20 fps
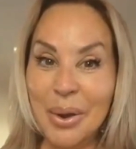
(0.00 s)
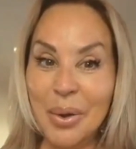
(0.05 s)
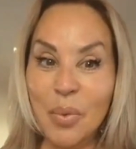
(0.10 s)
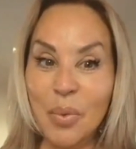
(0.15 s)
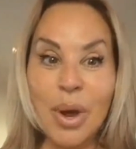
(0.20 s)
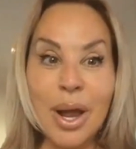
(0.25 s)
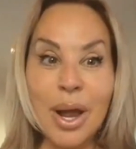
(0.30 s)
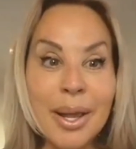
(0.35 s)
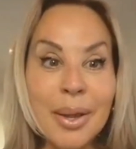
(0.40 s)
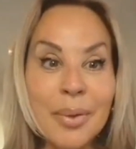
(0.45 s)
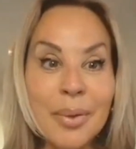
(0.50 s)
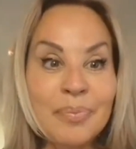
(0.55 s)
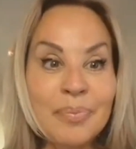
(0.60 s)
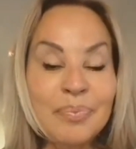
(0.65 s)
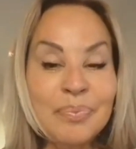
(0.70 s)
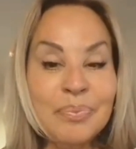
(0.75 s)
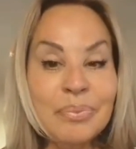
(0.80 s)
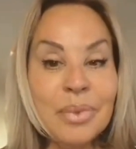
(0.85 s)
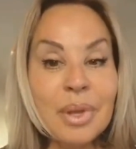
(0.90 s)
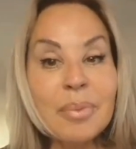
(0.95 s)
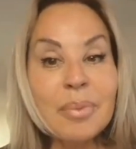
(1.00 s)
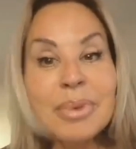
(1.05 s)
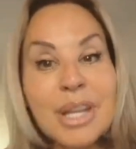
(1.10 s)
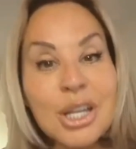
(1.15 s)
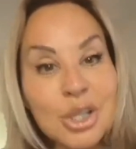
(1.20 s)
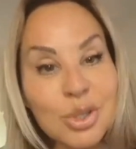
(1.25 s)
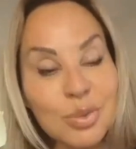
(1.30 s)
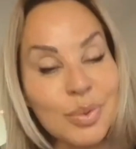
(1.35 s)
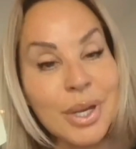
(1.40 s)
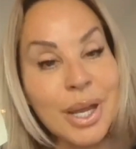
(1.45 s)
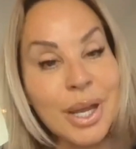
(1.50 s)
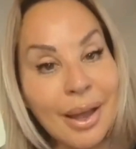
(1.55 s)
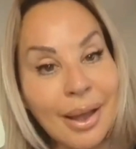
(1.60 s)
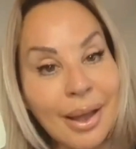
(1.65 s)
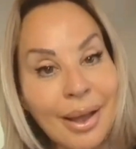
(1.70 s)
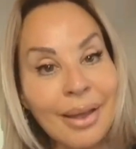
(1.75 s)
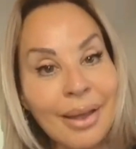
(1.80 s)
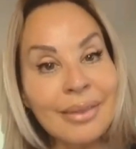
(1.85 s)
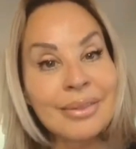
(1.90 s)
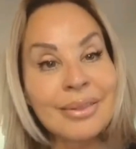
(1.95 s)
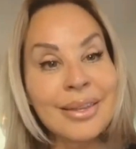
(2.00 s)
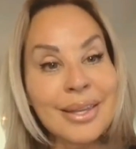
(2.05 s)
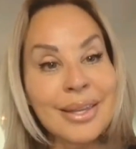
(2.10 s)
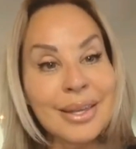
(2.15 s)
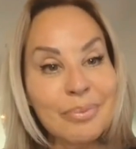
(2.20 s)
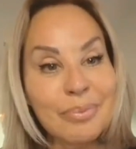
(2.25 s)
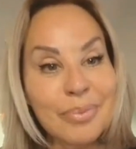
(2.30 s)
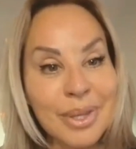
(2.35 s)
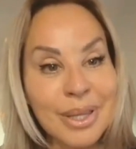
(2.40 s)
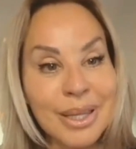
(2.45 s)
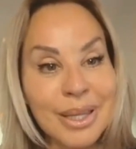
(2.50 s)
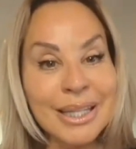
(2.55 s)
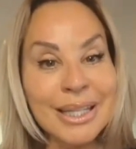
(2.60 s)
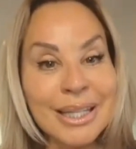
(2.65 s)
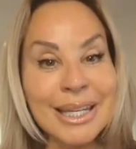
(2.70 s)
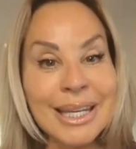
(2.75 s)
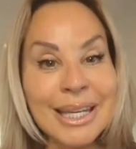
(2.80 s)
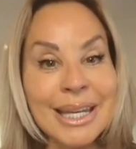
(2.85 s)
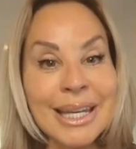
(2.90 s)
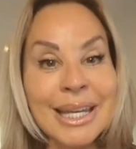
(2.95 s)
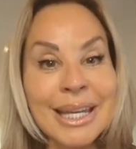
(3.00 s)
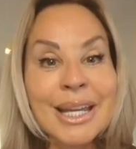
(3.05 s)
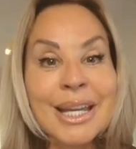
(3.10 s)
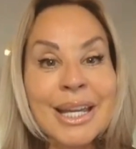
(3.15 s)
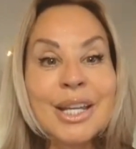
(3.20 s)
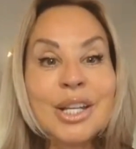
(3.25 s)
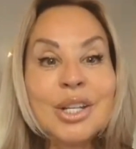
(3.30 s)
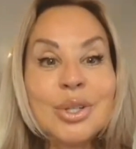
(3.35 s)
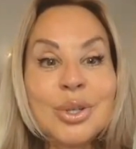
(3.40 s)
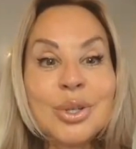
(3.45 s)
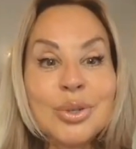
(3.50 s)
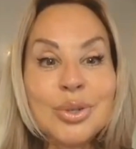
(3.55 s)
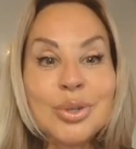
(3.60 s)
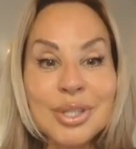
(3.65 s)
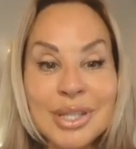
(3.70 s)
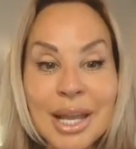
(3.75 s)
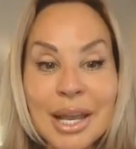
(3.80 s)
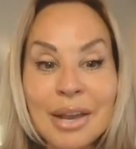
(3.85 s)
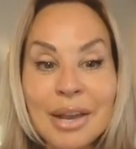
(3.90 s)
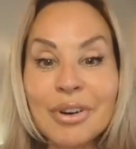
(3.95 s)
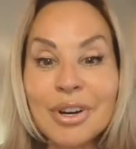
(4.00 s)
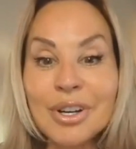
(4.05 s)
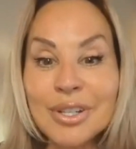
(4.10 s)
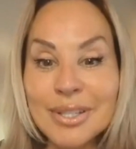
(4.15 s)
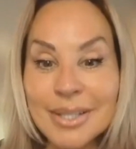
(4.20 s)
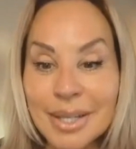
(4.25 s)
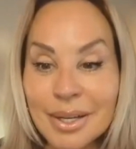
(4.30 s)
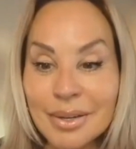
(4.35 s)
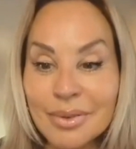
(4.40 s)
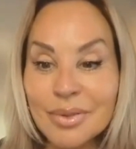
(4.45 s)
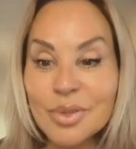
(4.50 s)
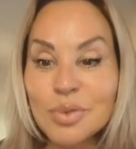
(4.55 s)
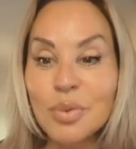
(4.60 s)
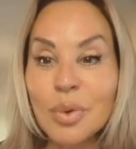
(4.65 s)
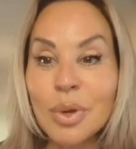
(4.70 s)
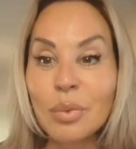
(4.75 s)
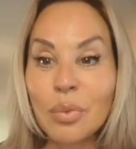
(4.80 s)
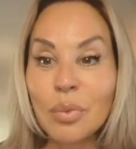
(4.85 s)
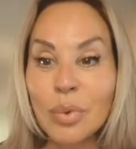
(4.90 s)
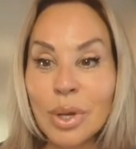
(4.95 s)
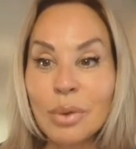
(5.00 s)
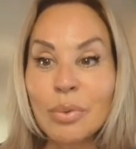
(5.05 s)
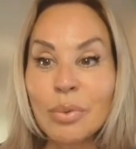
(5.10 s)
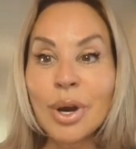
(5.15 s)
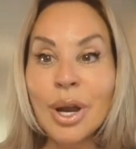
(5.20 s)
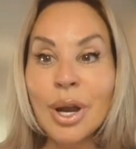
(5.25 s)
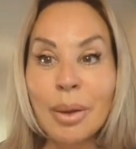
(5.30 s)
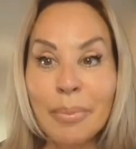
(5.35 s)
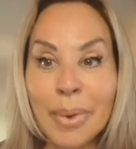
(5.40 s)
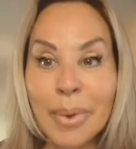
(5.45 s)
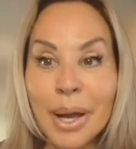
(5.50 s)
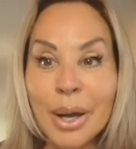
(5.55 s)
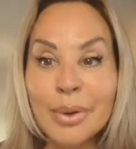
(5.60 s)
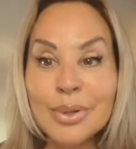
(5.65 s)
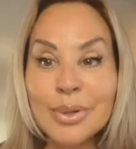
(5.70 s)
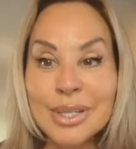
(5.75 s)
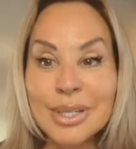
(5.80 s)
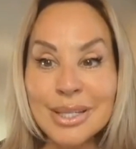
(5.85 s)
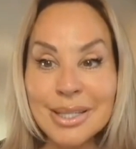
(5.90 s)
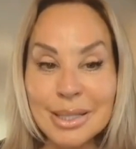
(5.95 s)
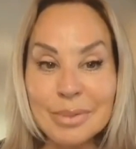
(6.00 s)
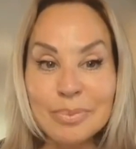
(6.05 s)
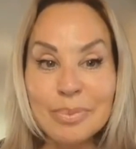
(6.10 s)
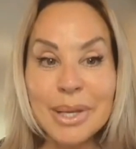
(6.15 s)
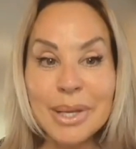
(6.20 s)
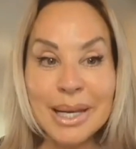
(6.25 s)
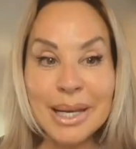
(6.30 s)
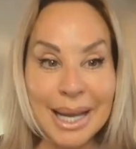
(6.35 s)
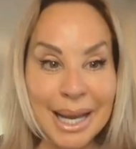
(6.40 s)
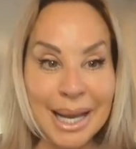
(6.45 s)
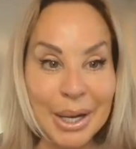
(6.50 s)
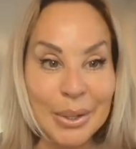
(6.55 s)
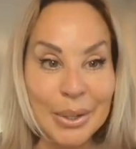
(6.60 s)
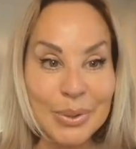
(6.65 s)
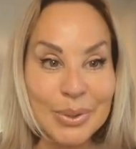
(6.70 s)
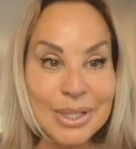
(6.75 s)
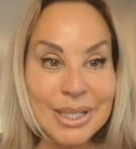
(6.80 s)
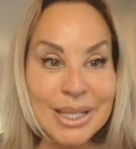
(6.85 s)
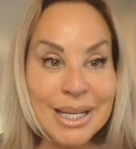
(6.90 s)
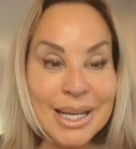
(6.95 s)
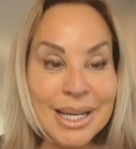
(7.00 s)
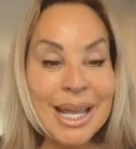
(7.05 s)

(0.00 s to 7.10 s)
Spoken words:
Why? Because we had the ability to save ourselves when we were about to spin out.